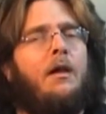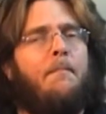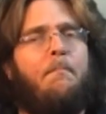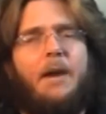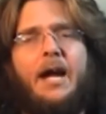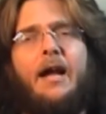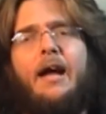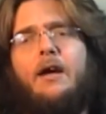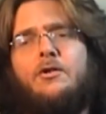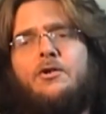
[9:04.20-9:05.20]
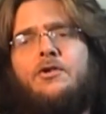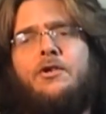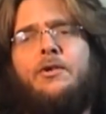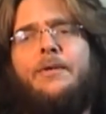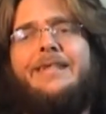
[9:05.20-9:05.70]
buy a house or
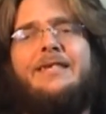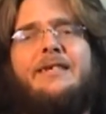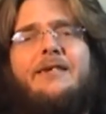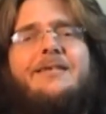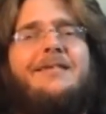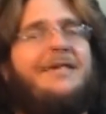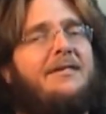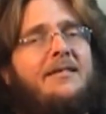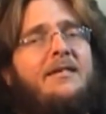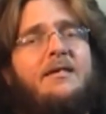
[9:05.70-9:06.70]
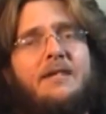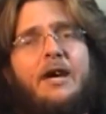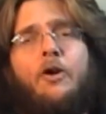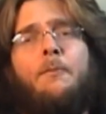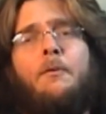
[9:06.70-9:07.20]
two, and sell to less than
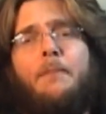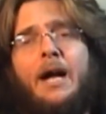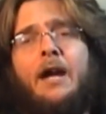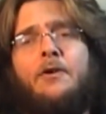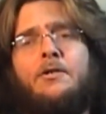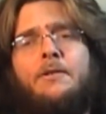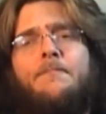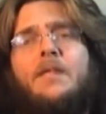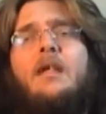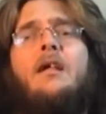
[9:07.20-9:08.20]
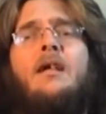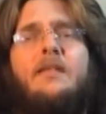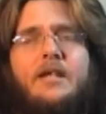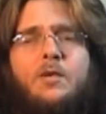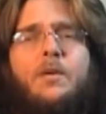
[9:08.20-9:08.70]
desirable buyers.
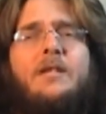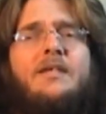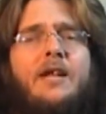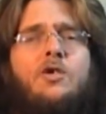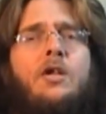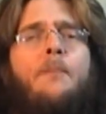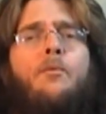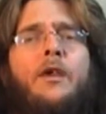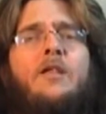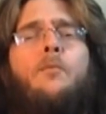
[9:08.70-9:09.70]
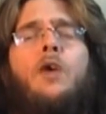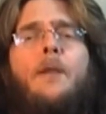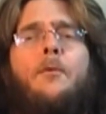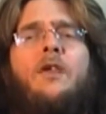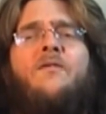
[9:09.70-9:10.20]
This would essentially bring the
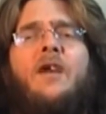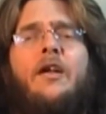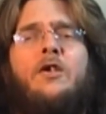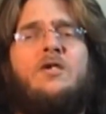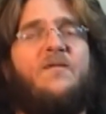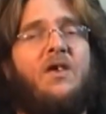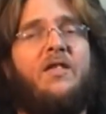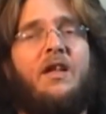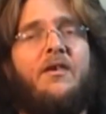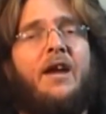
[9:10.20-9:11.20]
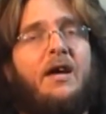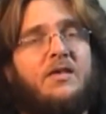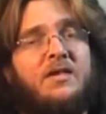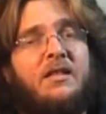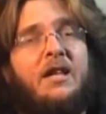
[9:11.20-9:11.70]
property values of all the other
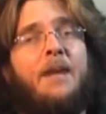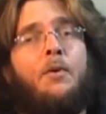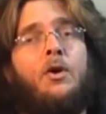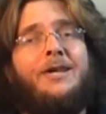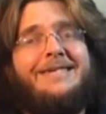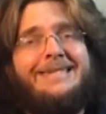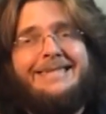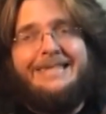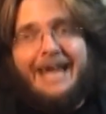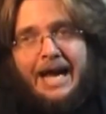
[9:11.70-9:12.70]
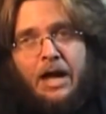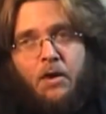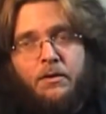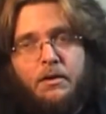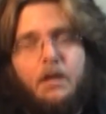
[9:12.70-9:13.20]
houses in the neighborhood
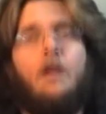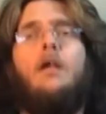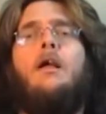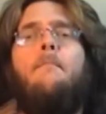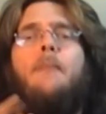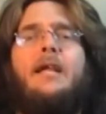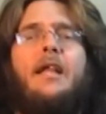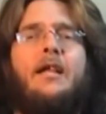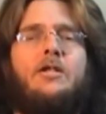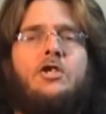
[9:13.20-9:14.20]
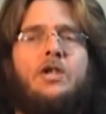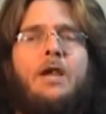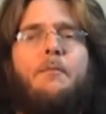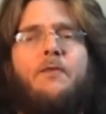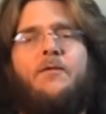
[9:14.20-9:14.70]
down, making it
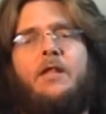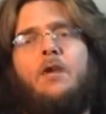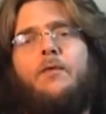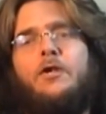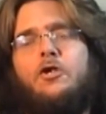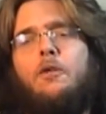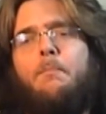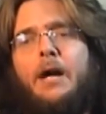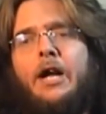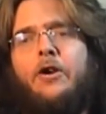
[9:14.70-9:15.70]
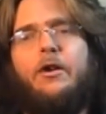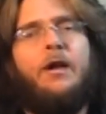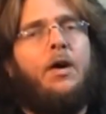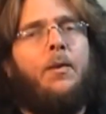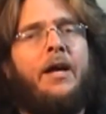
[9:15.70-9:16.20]
cheaper for the original buyer to
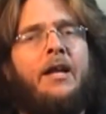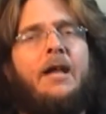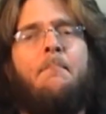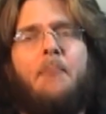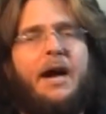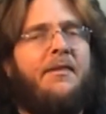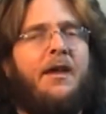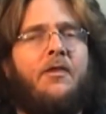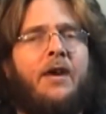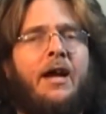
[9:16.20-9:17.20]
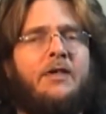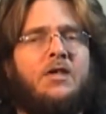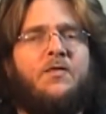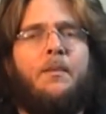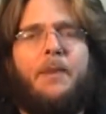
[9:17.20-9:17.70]
go in and buy the other houses
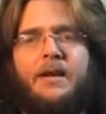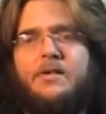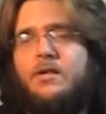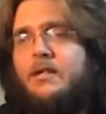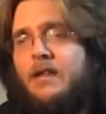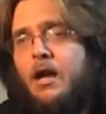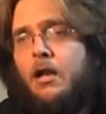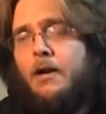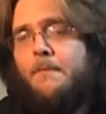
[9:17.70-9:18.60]
for pennies on the dollar.